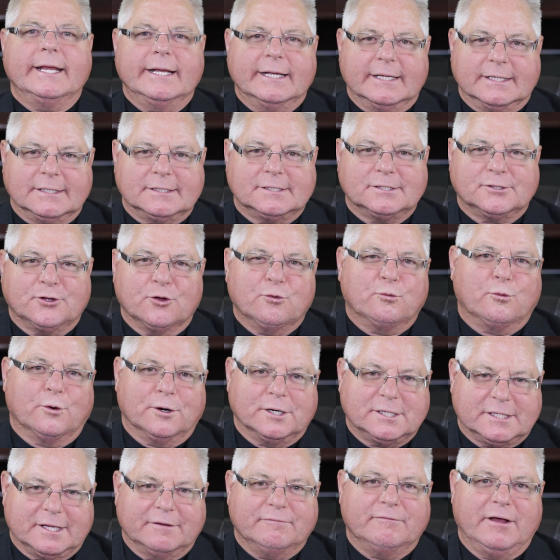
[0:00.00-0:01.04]
is the
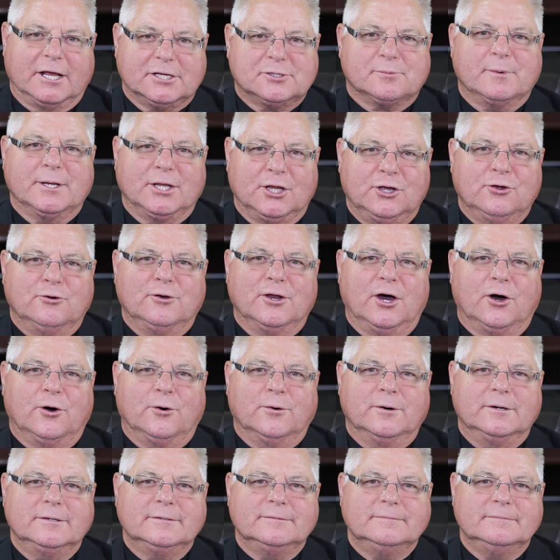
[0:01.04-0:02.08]
worst investment you know?